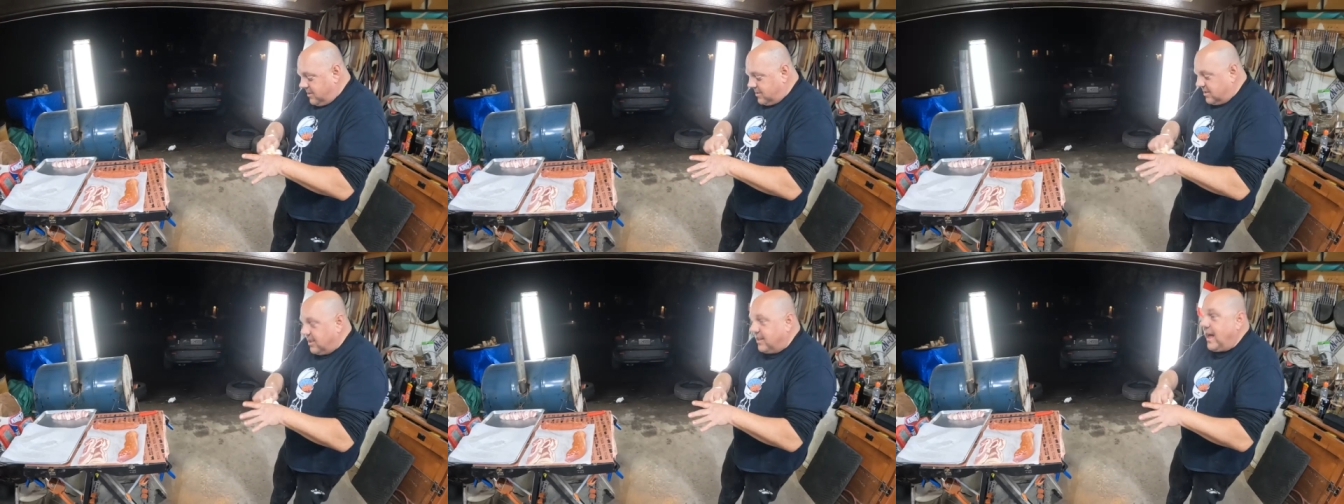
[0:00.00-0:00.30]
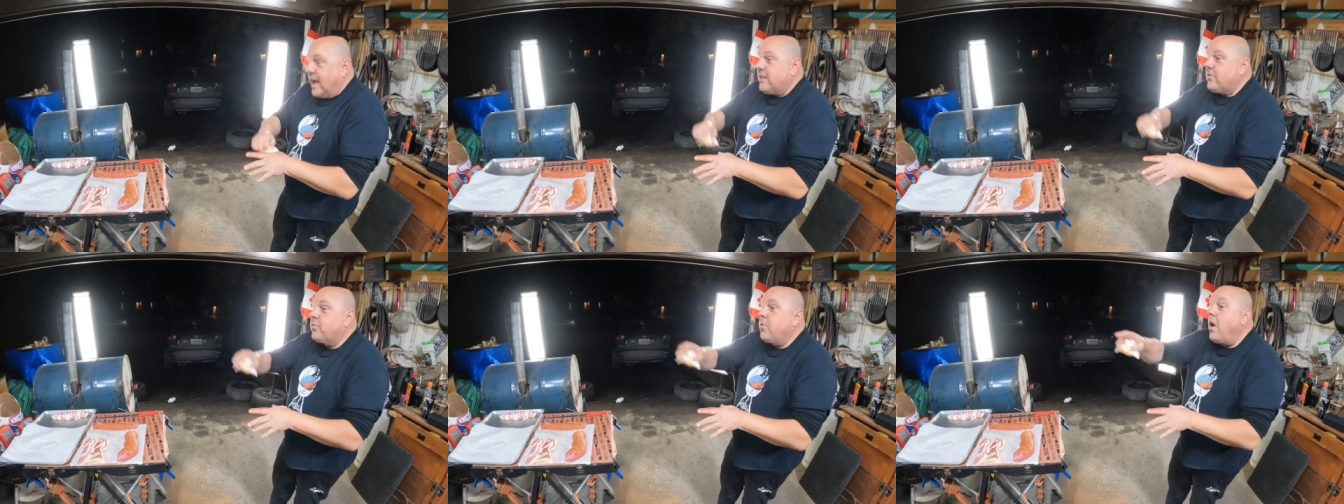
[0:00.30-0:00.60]
See,
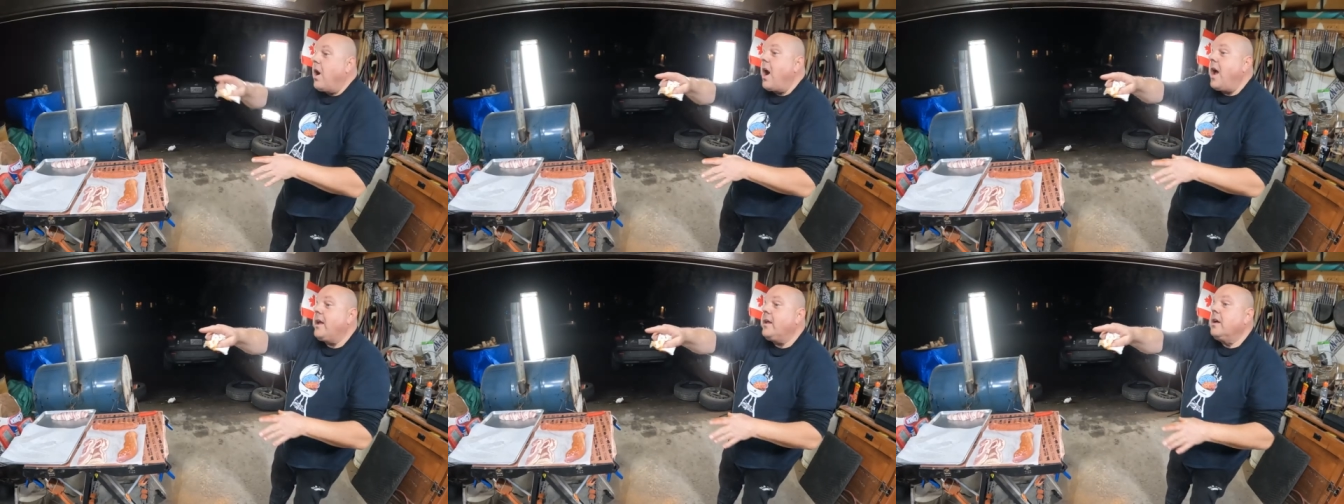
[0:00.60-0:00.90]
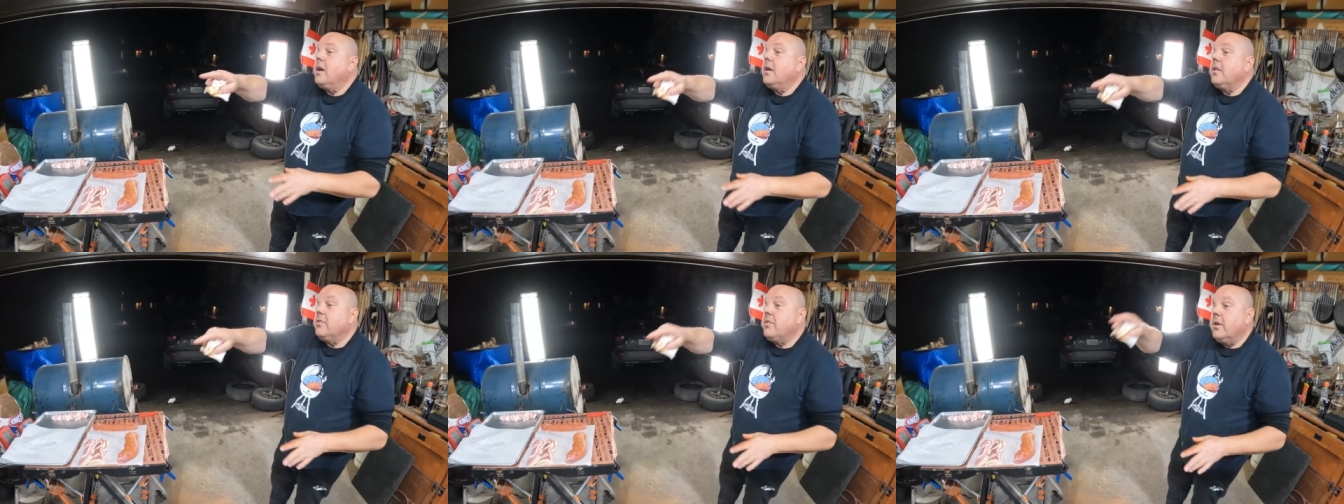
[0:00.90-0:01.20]
that's
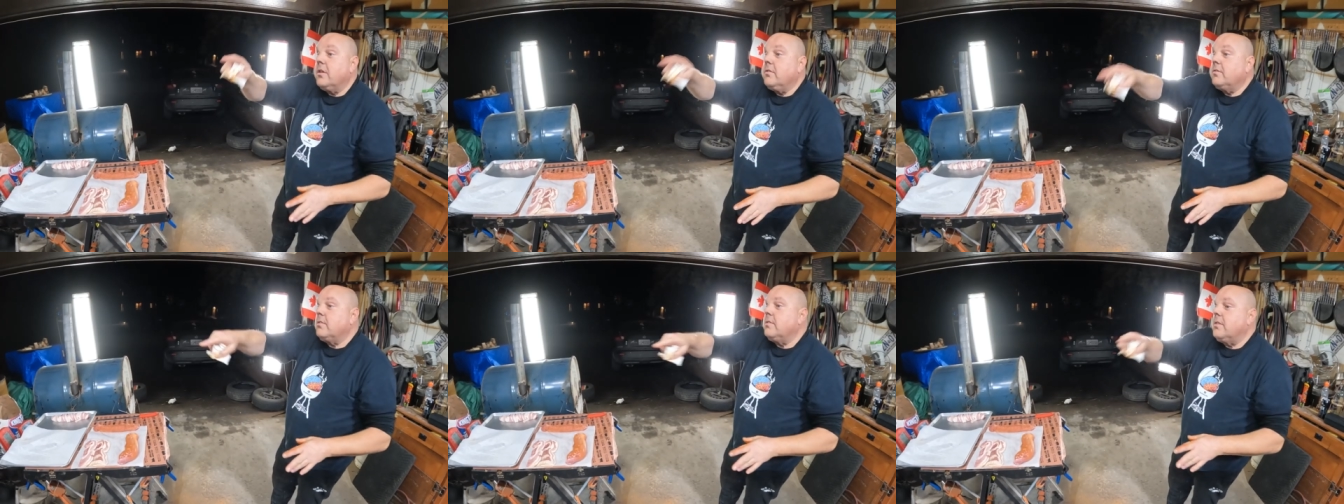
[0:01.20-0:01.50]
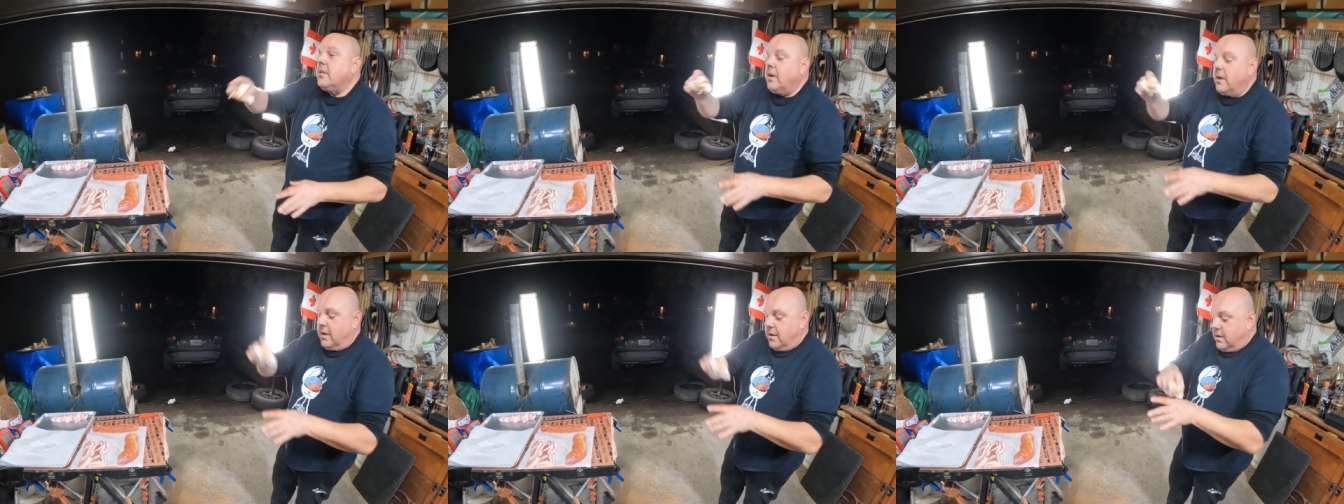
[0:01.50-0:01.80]
why
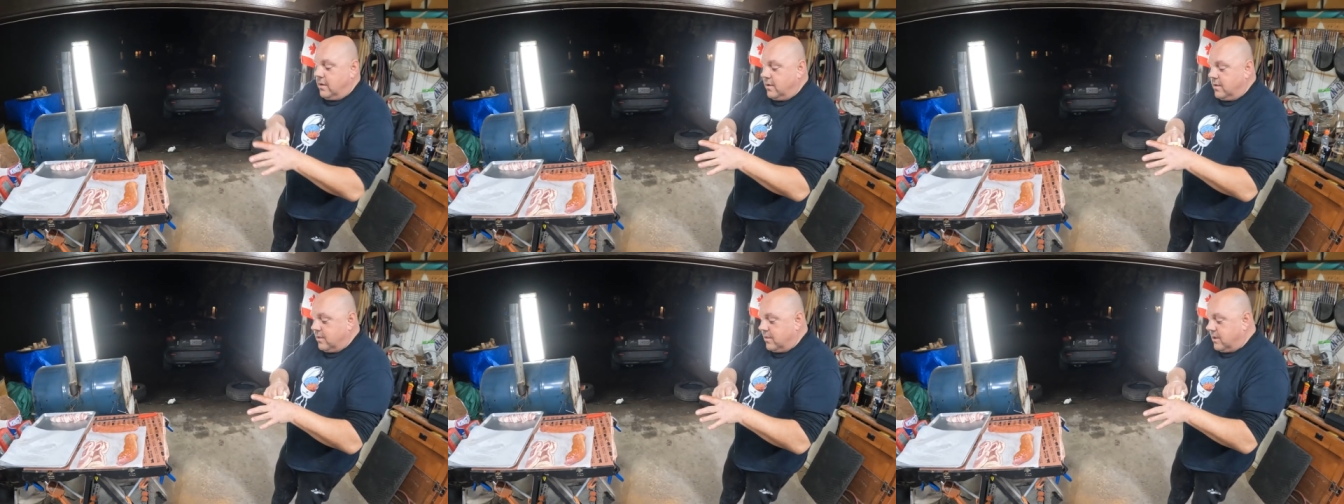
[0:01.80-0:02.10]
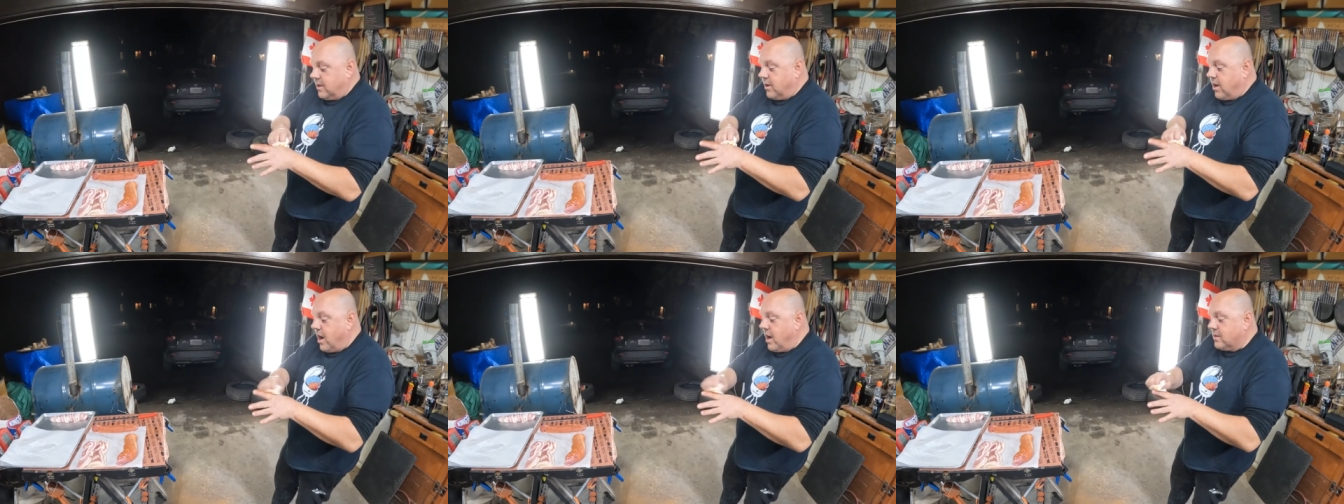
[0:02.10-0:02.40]

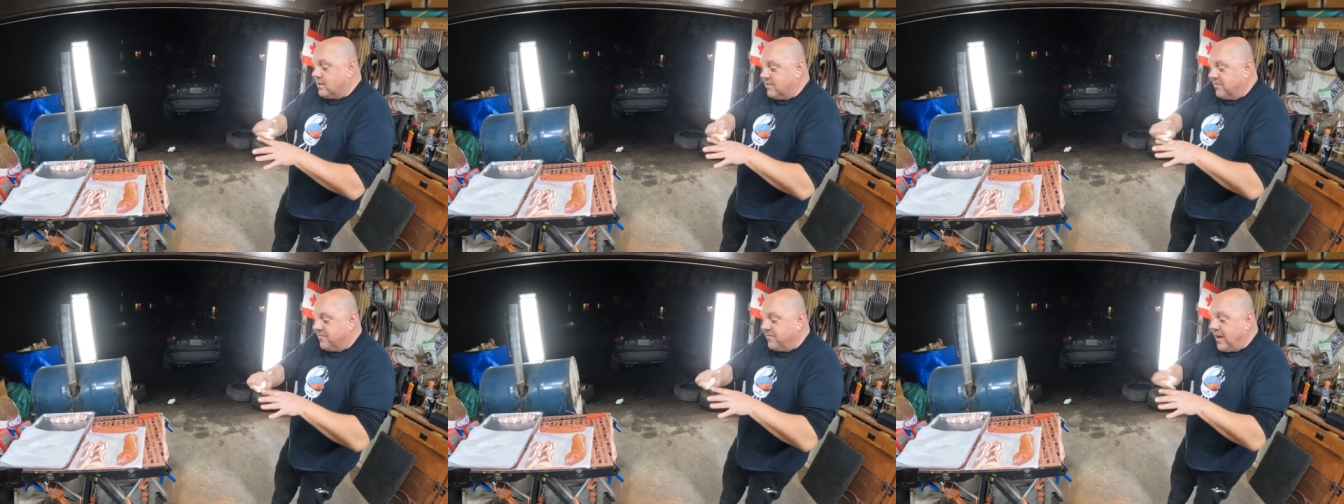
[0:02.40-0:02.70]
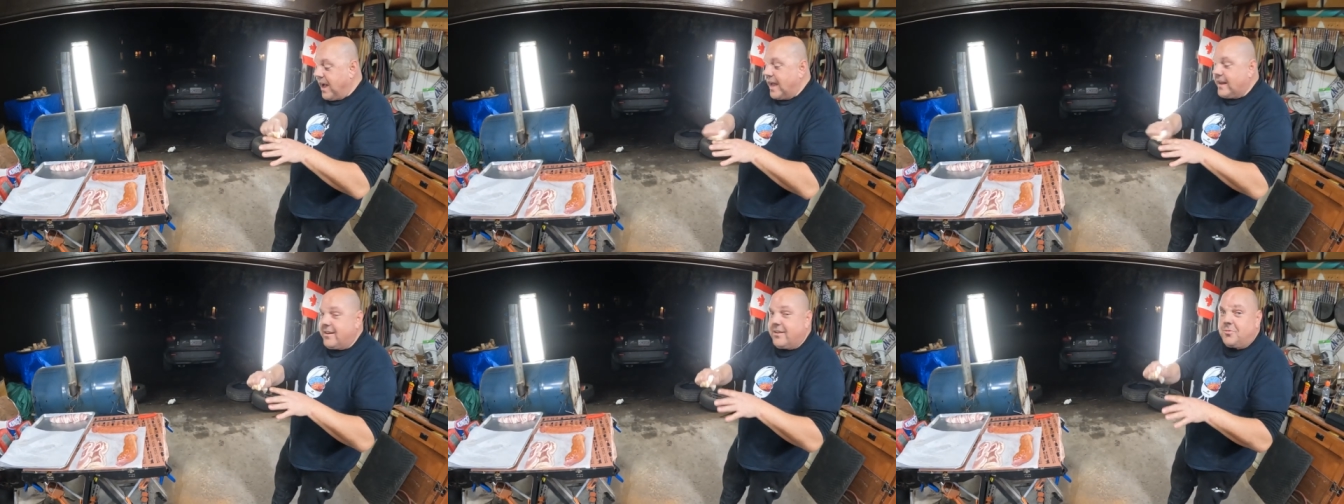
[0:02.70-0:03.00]
the gods of
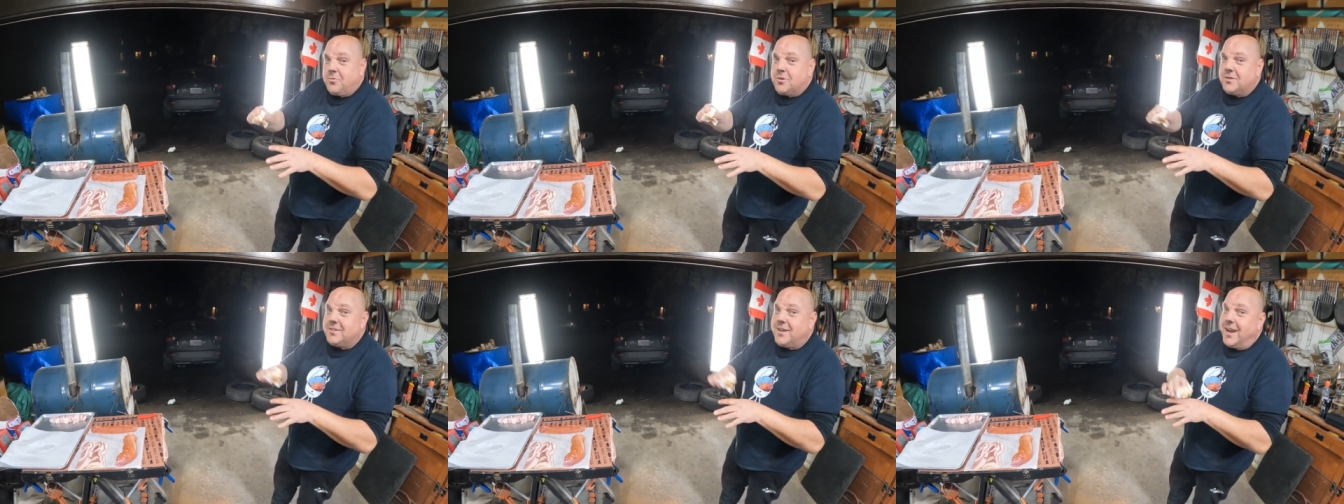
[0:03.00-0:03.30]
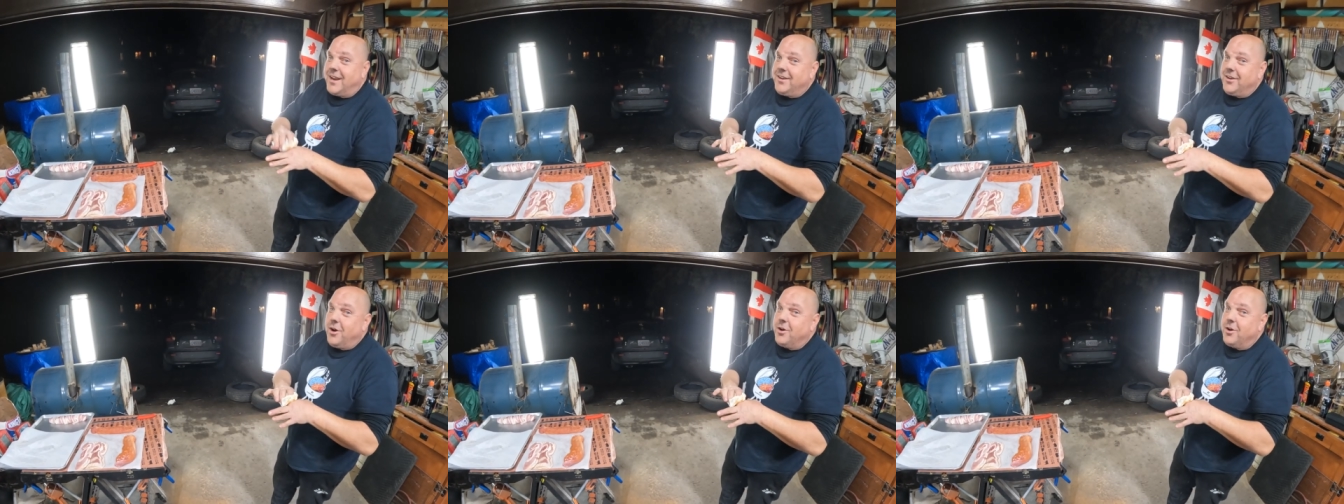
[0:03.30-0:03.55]
fatness were saying,